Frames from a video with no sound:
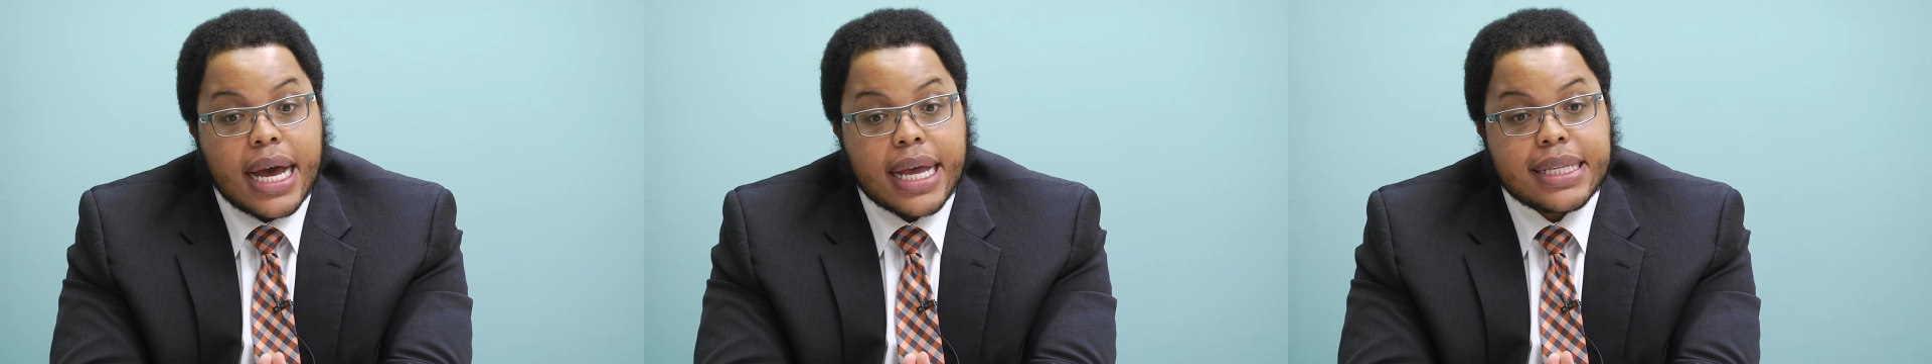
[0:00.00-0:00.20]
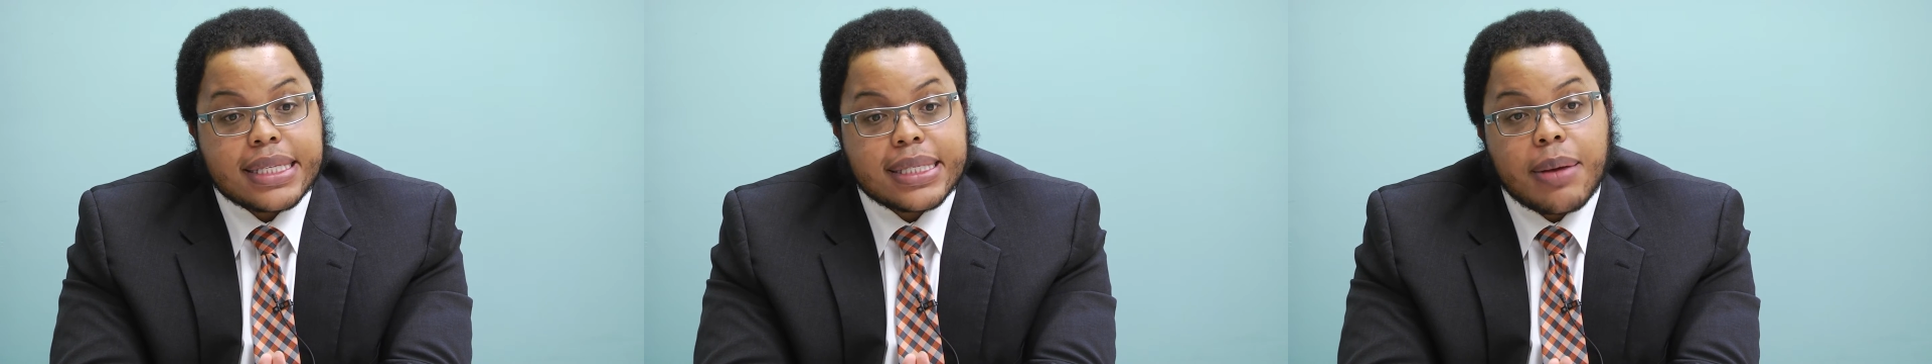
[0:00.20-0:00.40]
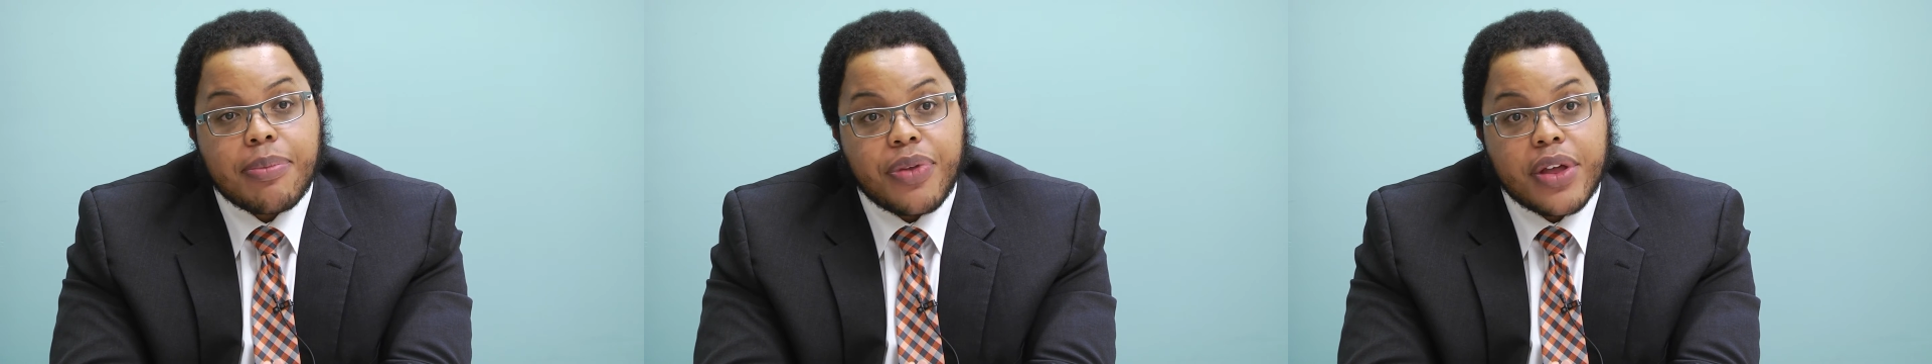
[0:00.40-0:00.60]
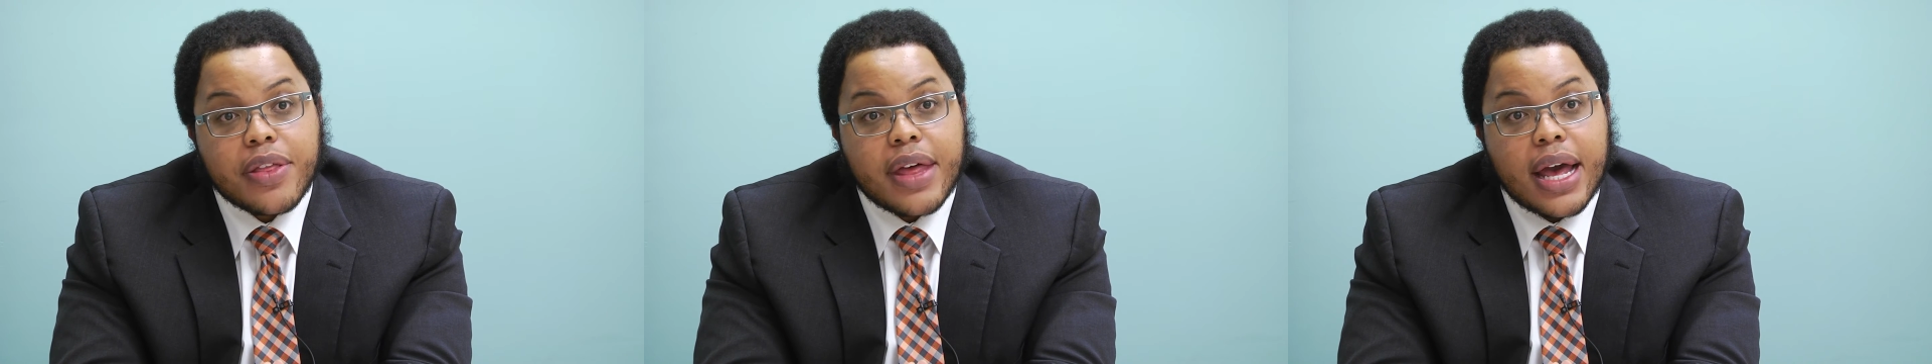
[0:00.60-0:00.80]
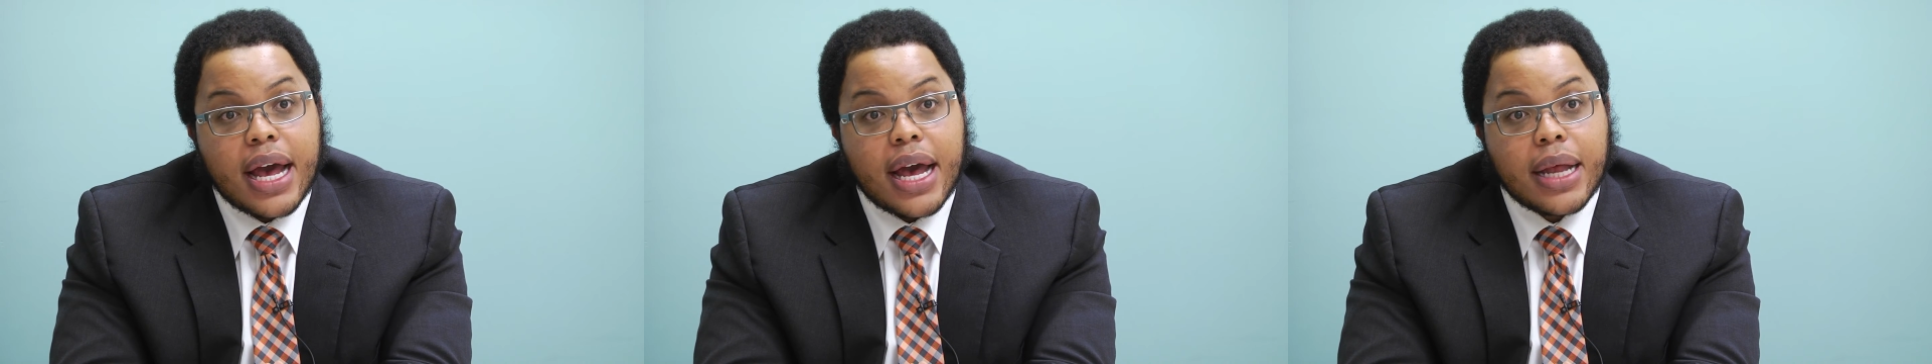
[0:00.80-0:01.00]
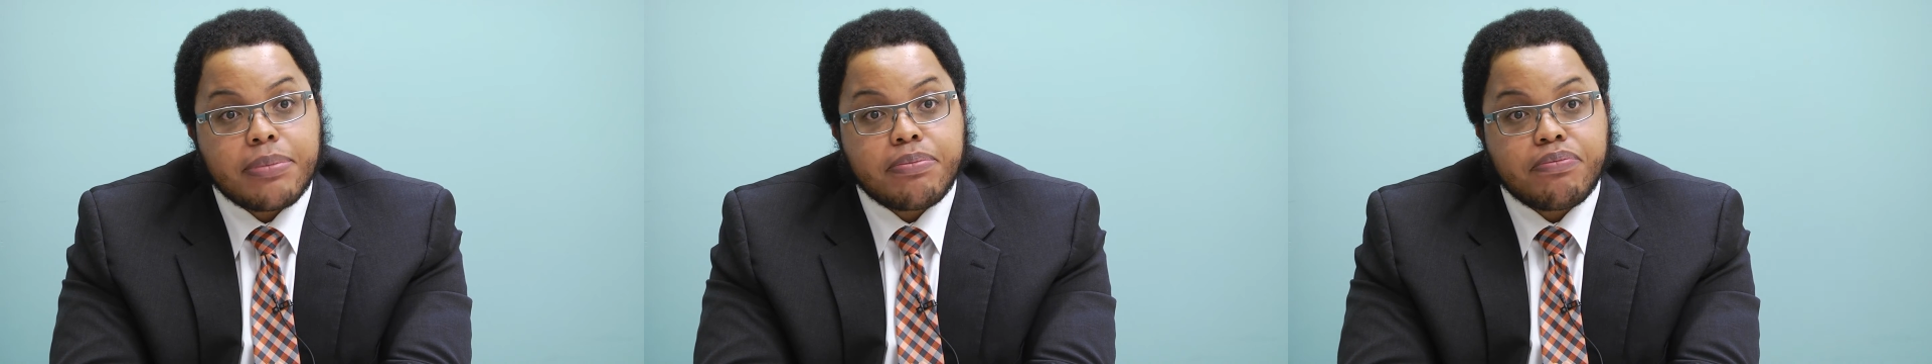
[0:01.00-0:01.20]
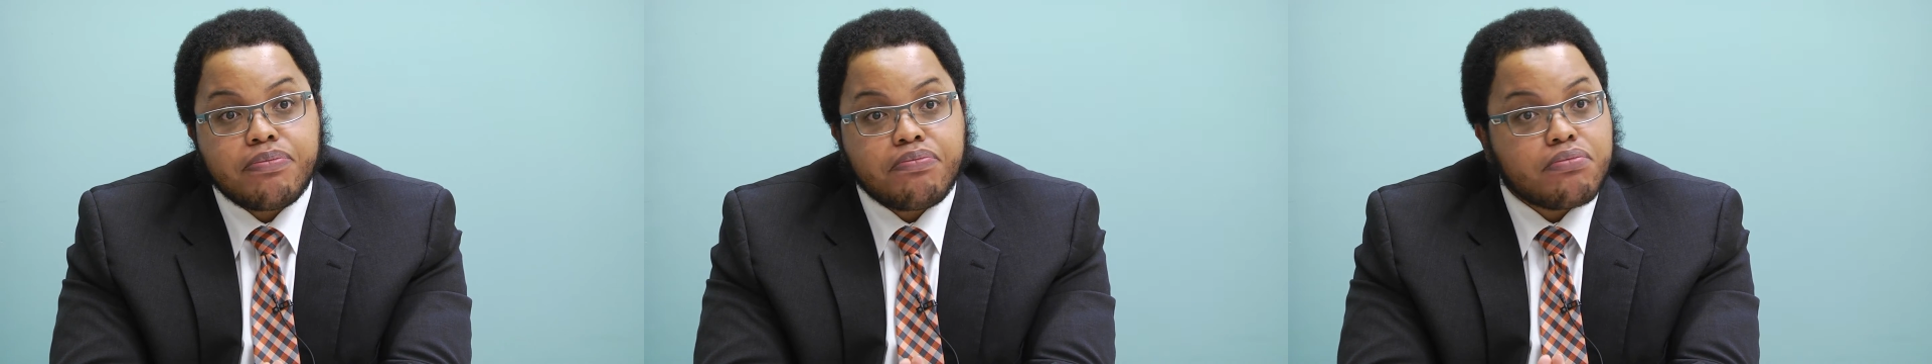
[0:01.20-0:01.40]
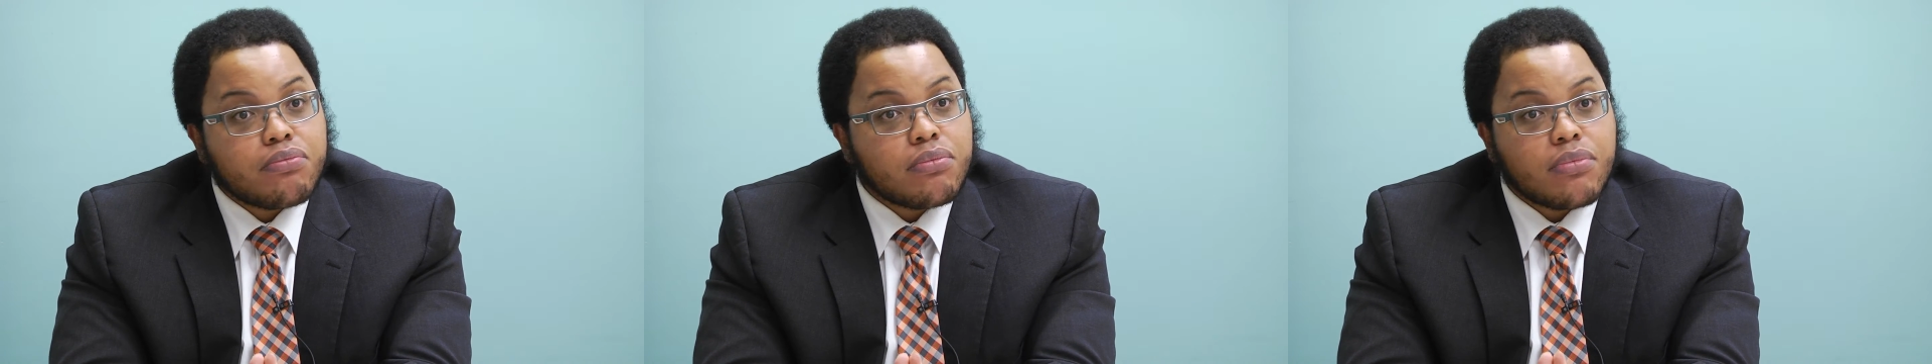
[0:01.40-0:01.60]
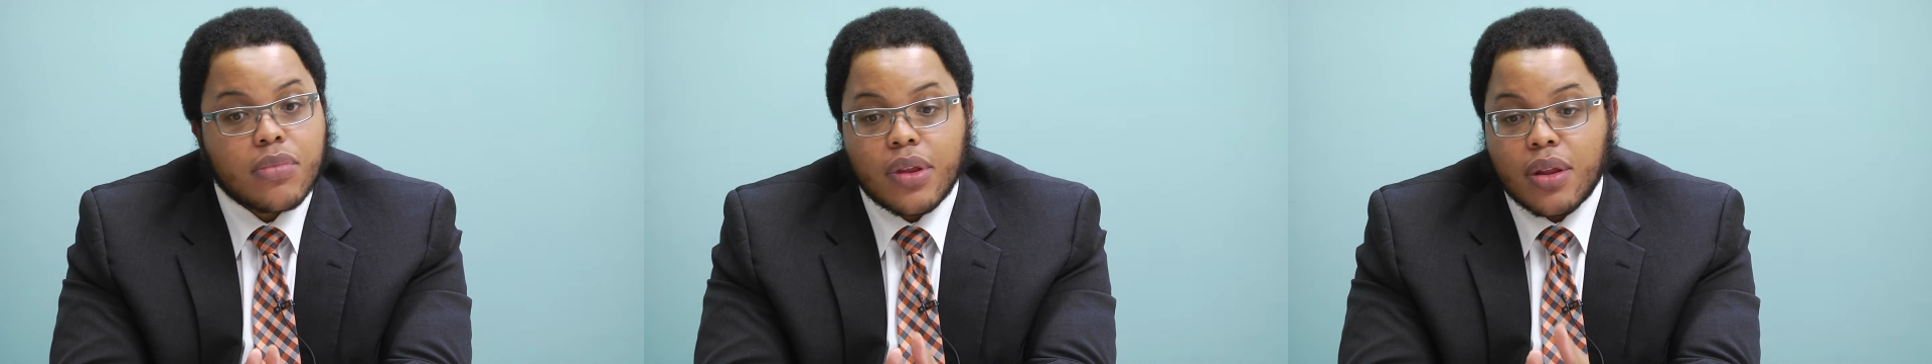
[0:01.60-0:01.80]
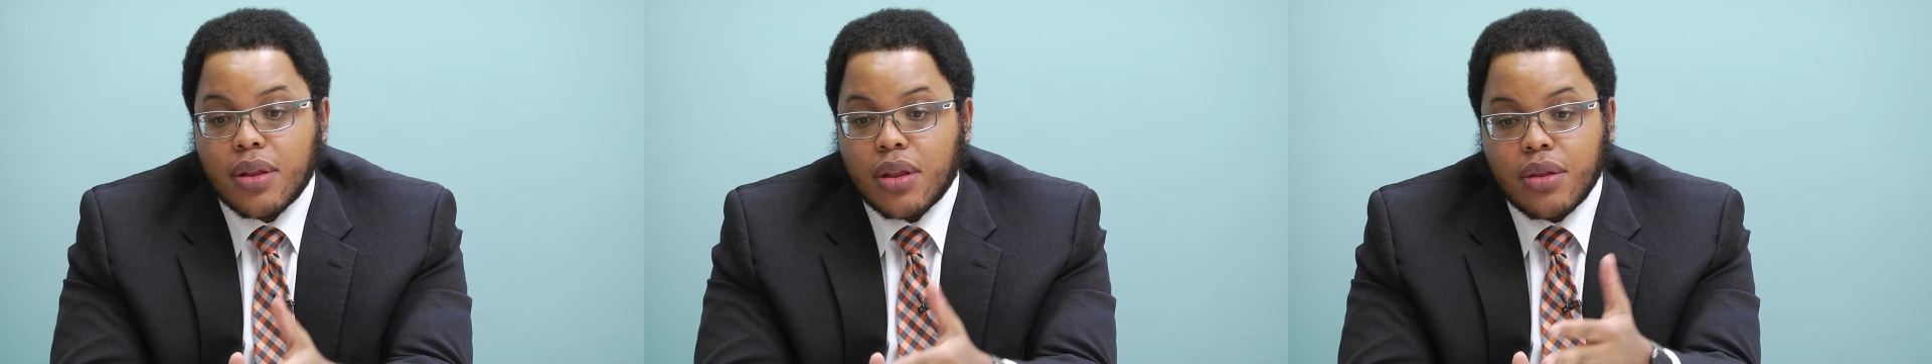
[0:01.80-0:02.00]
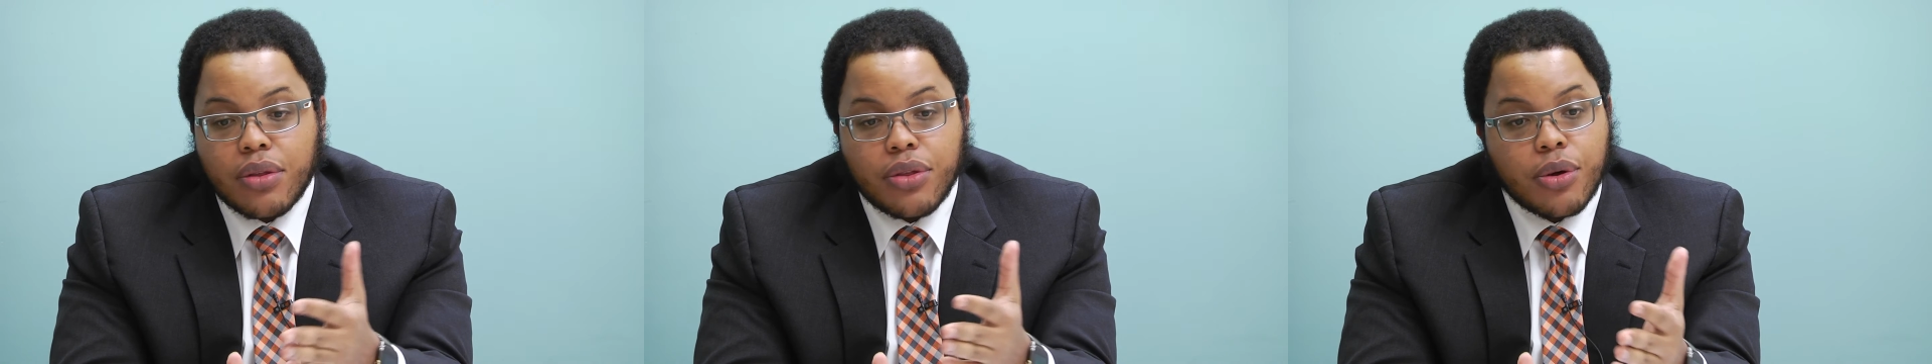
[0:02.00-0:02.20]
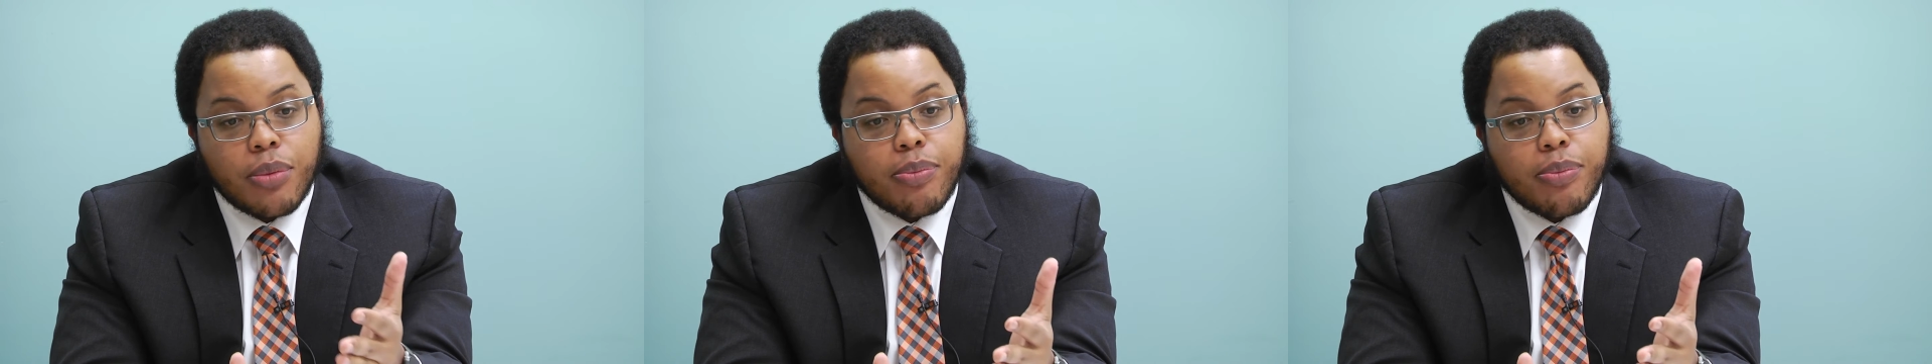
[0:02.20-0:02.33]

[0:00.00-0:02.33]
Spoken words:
It's something that the